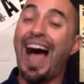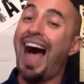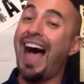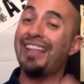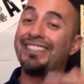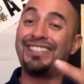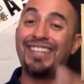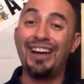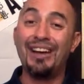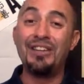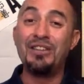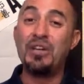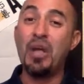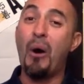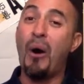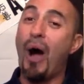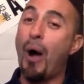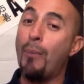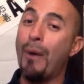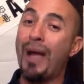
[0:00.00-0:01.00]
I tell
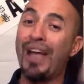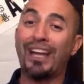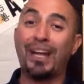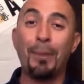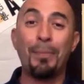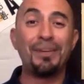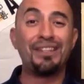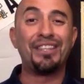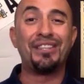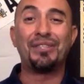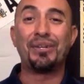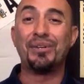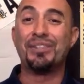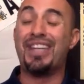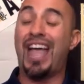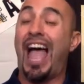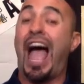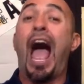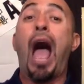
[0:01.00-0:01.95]
you, yo, I wake up with enthusiasm.